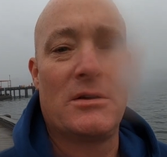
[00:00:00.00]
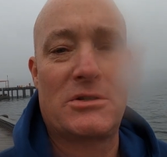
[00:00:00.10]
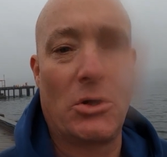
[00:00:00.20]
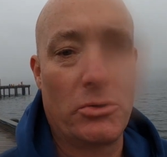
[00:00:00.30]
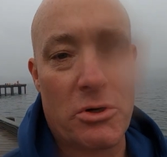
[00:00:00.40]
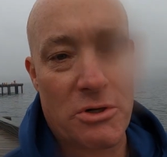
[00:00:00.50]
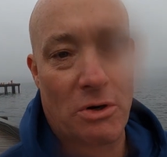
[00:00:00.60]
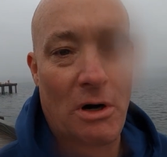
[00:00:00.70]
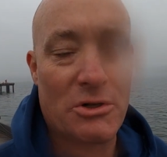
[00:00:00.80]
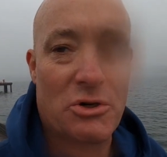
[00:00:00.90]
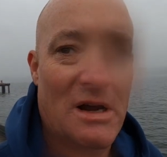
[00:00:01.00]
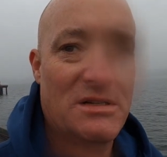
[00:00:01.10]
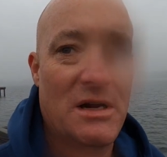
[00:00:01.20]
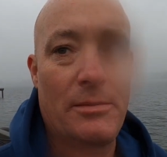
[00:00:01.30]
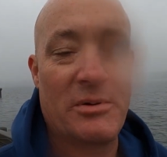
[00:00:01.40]
The soldiers are all
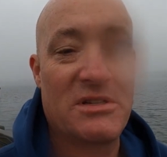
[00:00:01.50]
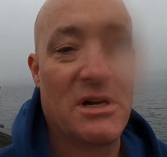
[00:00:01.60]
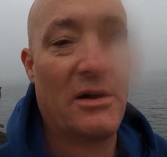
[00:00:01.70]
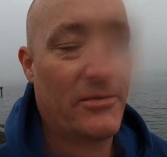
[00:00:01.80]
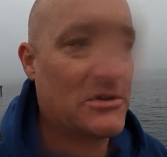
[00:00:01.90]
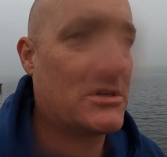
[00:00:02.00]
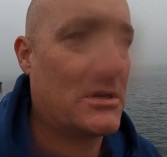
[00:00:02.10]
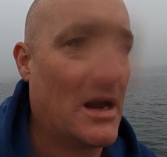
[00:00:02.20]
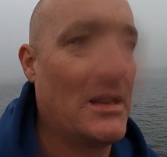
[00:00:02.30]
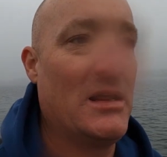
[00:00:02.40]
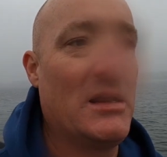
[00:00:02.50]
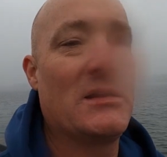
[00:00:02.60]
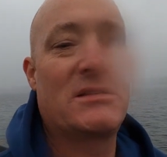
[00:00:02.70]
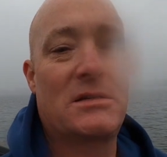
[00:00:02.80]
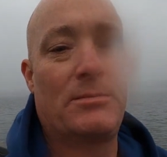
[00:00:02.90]
dressed up and stuff. It's kind of neat.
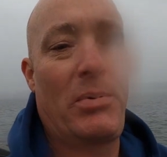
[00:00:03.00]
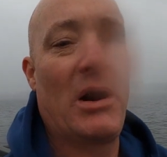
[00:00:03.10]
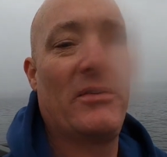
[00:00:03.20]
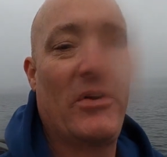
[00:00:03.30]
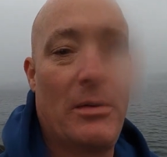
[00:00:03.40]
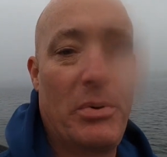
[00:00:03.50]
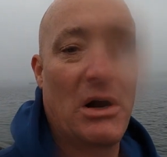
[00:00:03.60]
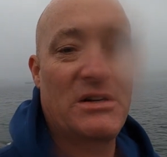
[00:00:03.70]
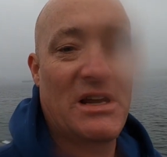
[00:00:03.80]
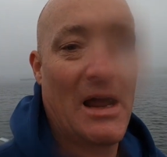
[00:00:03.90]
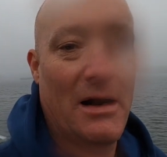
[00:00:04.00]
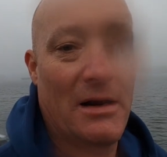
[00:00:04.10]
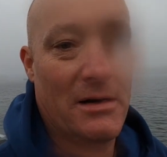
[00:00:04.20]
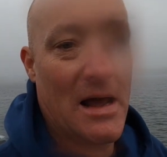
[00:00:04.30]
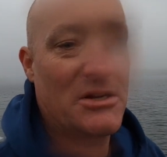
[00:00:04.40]
It's a part of Parks
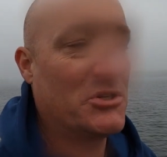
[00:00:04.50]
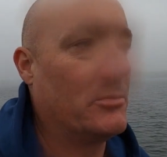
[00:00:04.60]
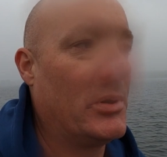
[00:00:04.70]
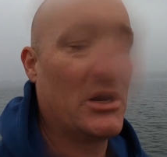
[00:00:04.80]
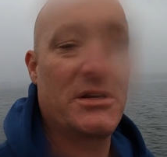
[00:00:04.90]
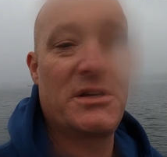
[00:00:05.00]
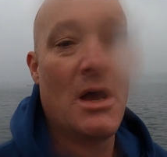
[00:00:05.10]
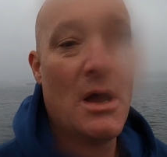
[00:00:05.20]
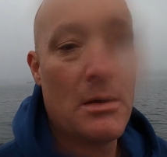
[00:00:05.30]
Canada, National Parks.